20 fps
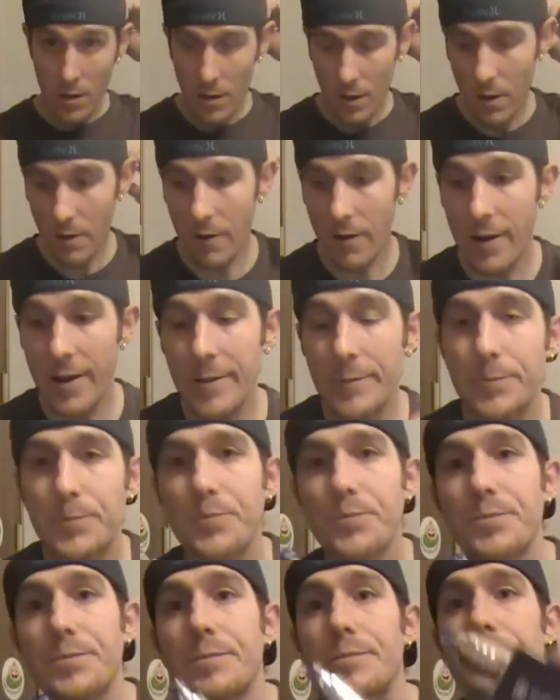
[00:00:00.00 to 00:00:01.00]
Alright,
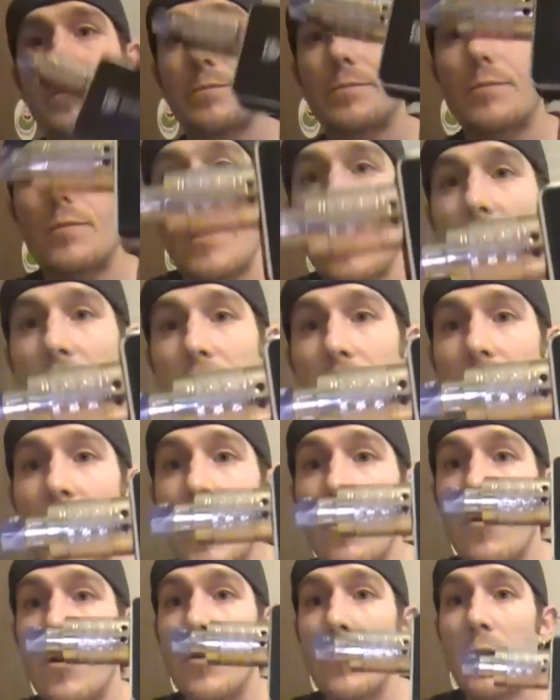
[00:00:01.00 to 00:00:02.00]

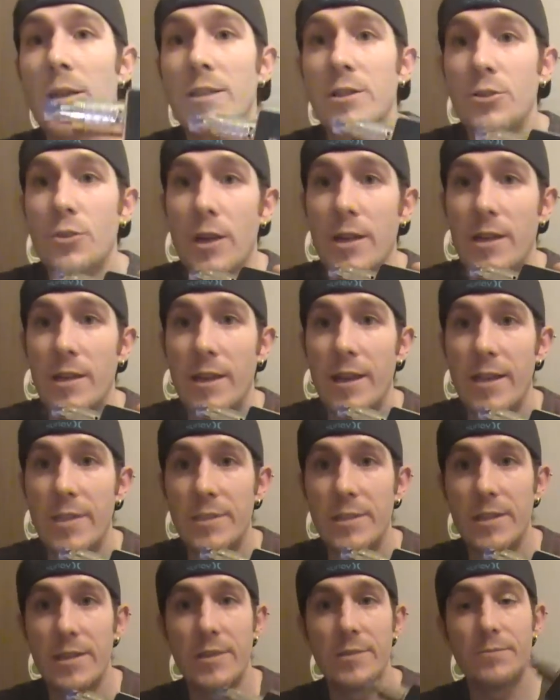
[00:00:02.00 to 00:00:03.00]
anyone who hasn't tried a
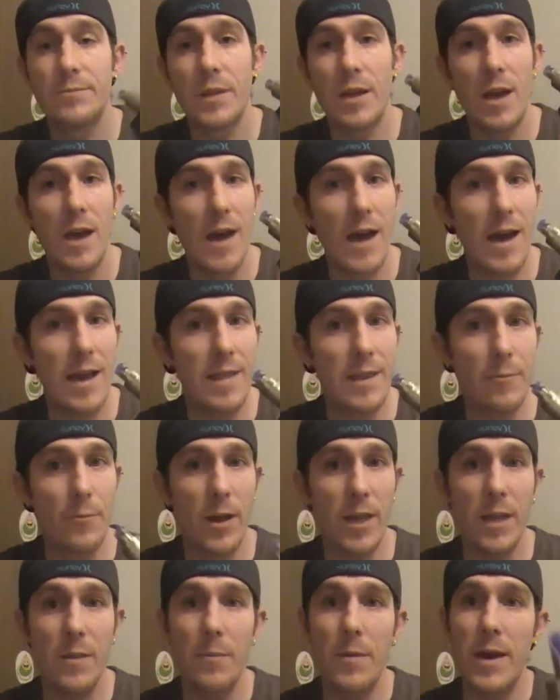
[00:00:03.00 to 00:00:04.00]
Lancia, highly
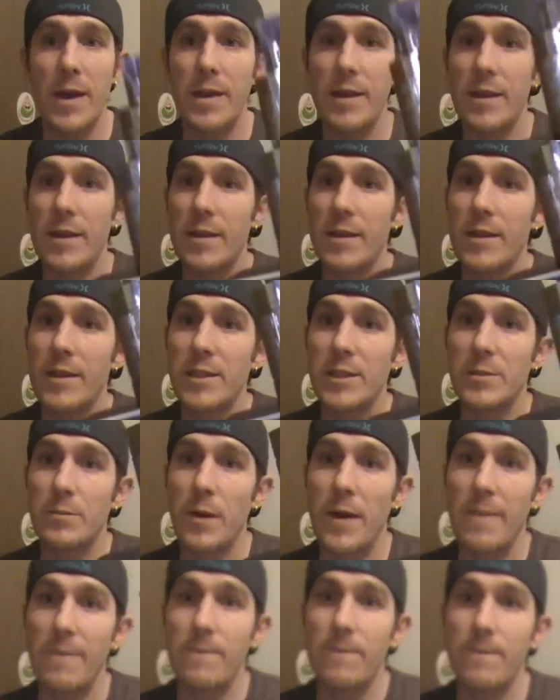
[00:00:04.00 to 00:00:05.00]
recommend it. This is
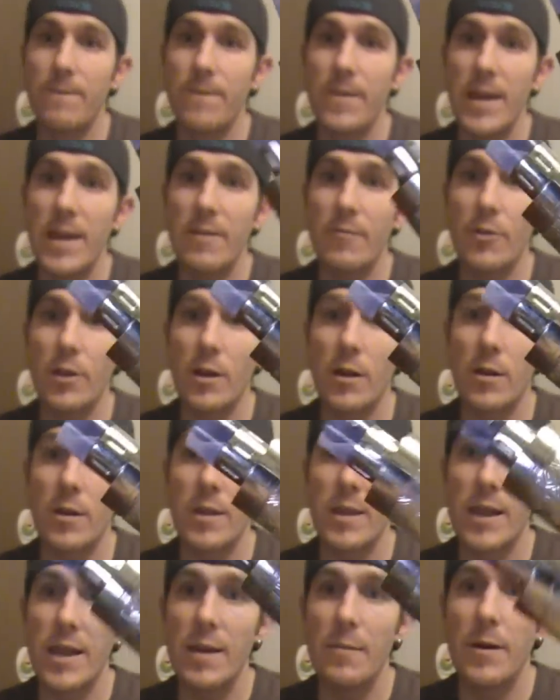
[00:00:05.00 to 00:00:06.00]
my favorite
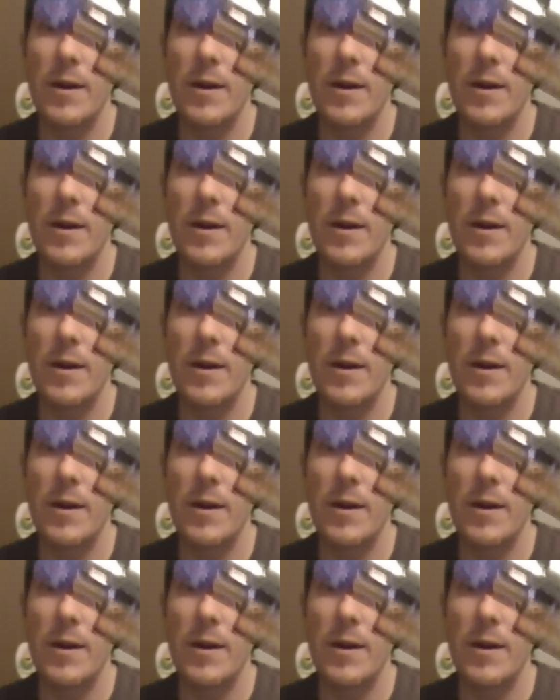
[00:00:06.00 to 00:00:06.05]
RDA